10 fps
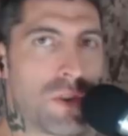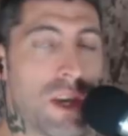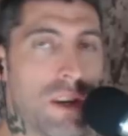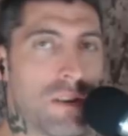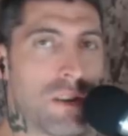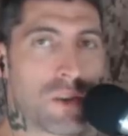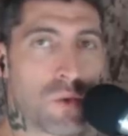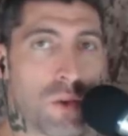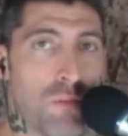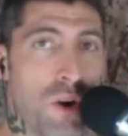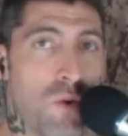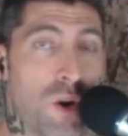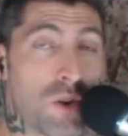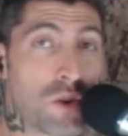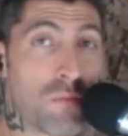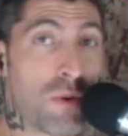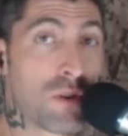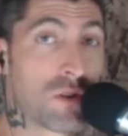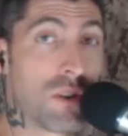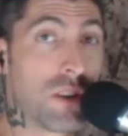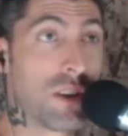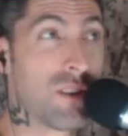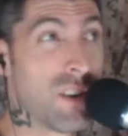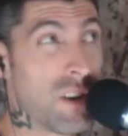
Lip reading: get in touch with Paul Washer personally